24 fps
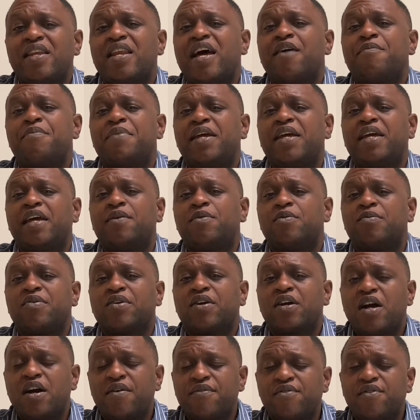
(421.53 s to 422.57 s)
and not being able to
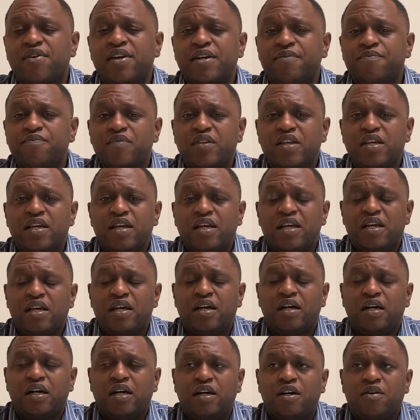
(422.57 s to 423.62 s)
recover it.
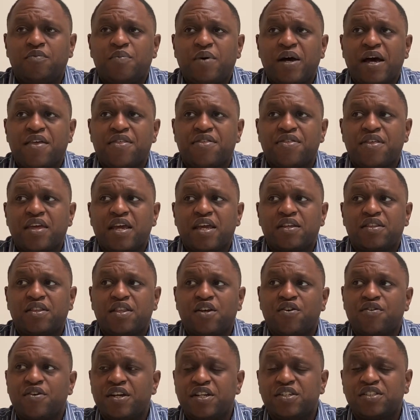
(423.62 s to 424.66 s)
I think
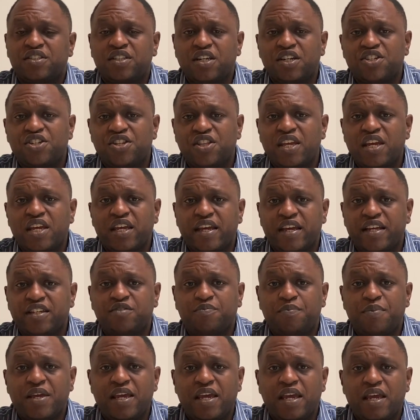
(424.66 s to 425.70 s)
there is such thing as
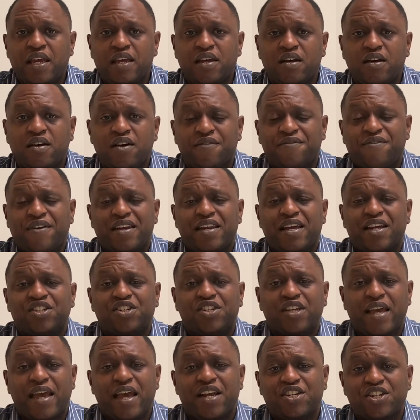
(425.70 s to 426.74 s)
being
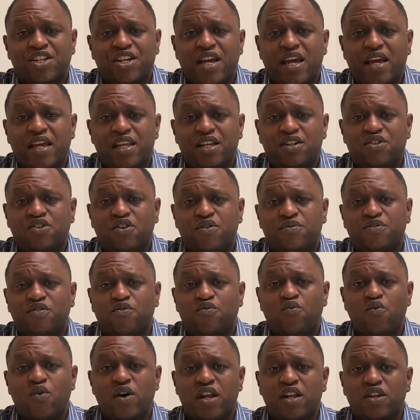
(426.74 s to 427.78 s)
financially educated in terms
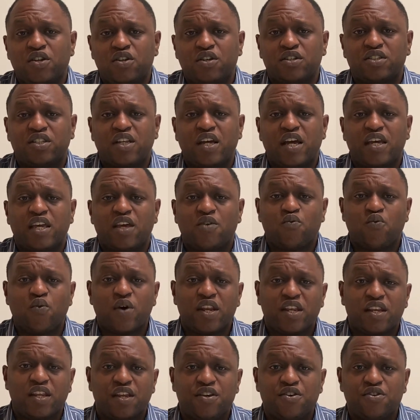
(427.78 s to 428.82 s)
of what it looks like and
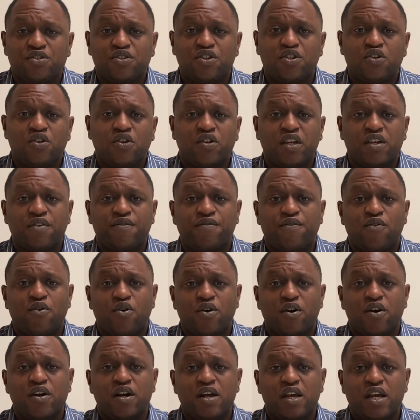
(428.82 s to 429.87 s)
what lenders are looking
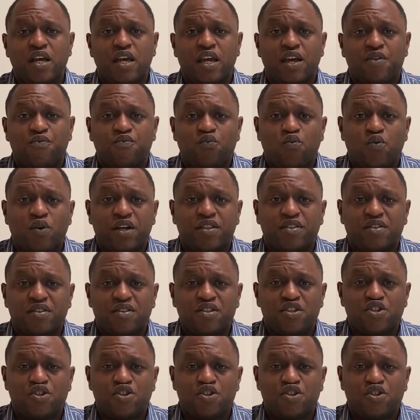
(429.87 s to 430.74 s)
for and what